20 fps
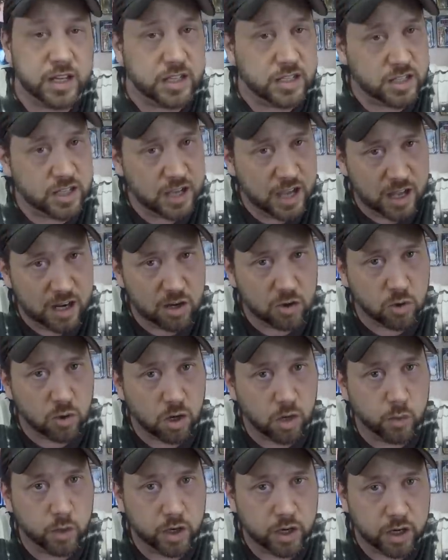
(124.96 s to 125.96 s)
each
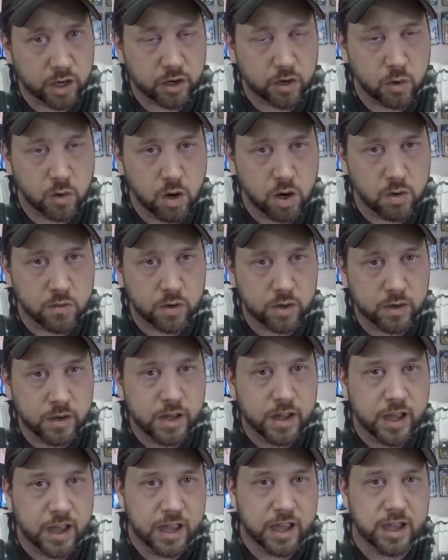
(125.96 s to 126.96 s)
category we're going to go over,
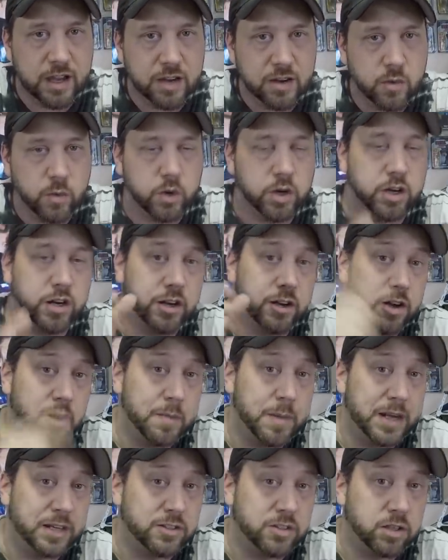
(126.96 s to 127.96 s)
and we're going to go
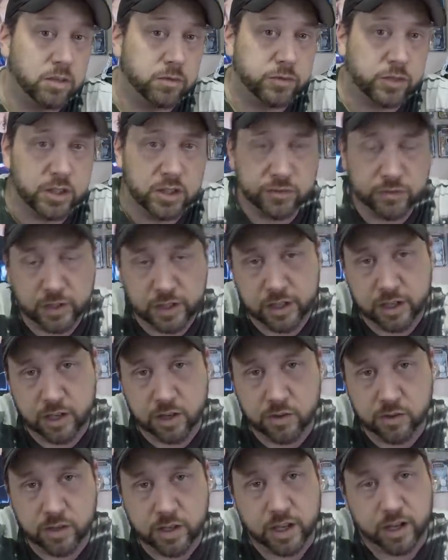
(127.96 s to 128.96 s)
back to the first
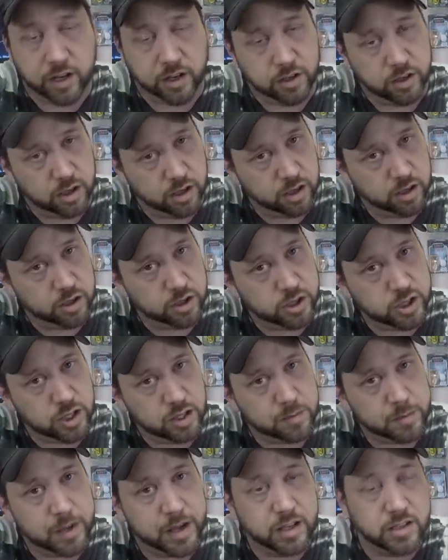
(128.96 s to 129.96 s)
video, and a younger
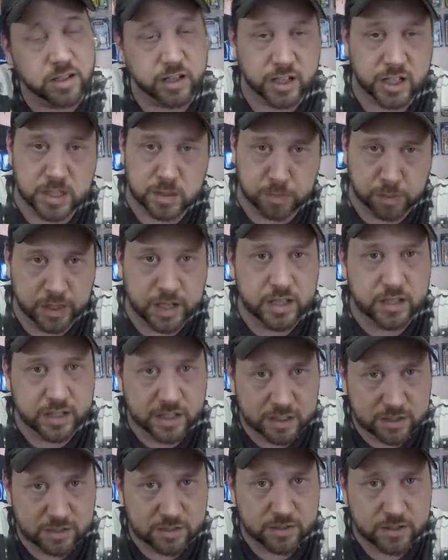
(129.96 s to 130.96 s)
junk man's going to explain
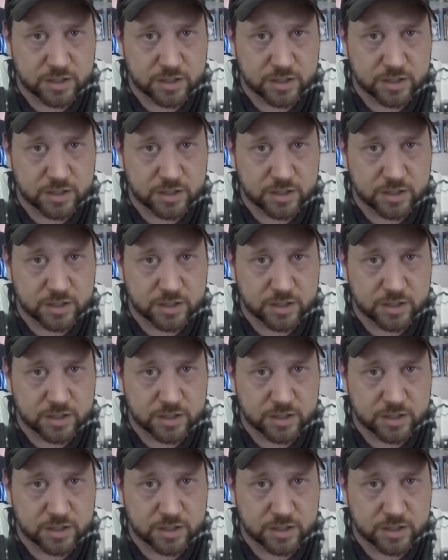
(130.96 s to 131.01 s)
that to